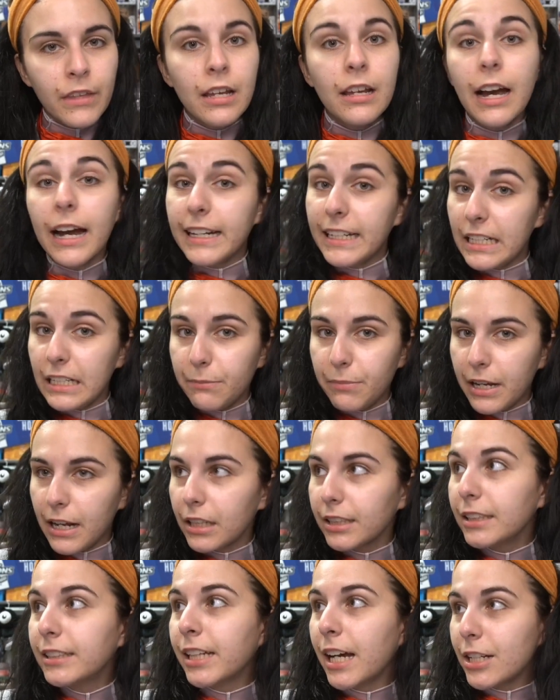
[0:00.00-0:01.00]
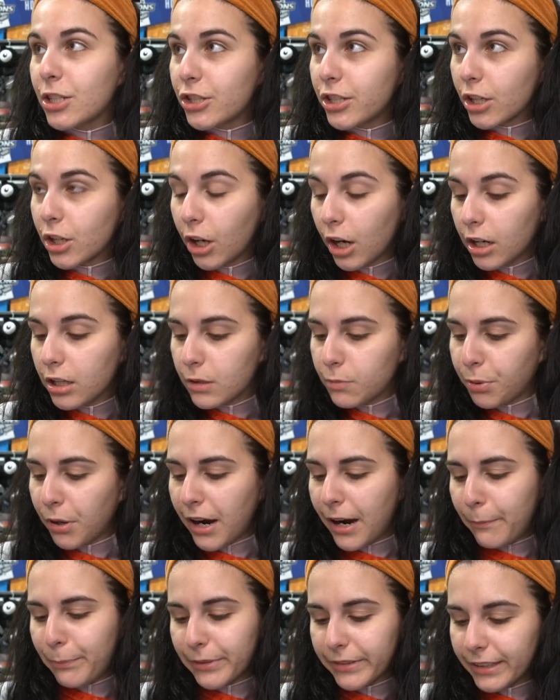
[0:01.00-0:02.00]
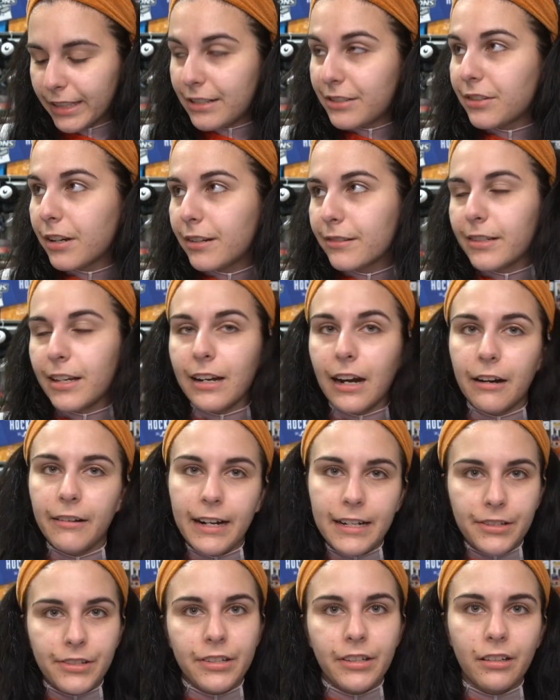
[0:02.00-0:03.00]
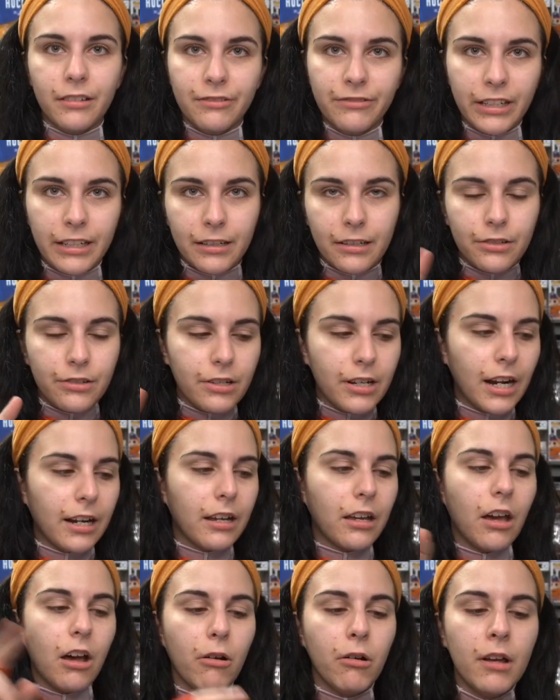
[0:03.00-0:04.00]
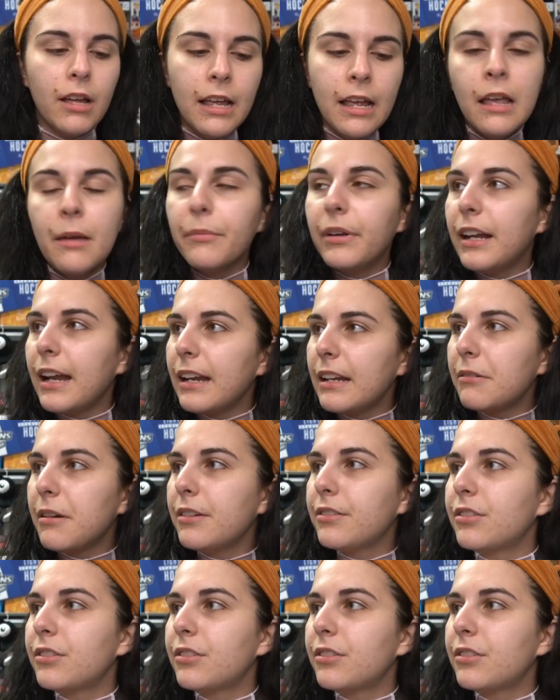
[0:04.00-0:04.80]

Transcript: I need to be able to touch the cards properly. So I was like, all right, silk fingers, you gotta go. But anyway,